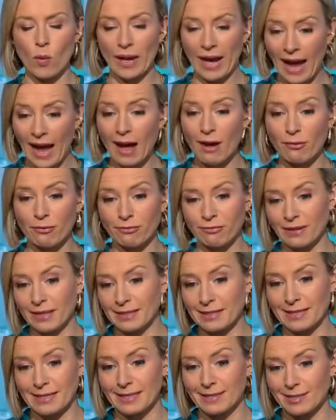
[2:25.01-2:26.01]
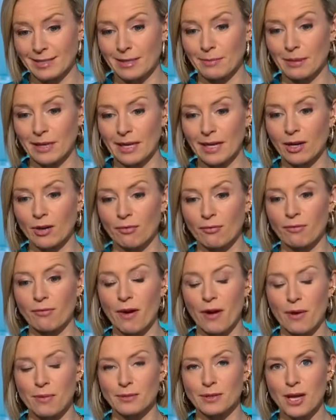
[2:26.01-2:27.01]
we have indeed seemingly
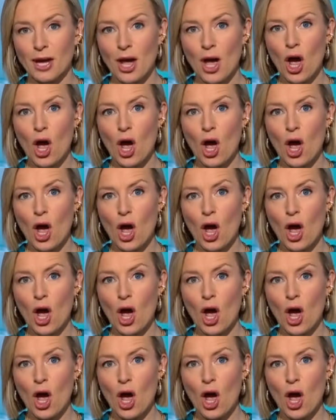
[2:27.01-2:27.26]
confirmed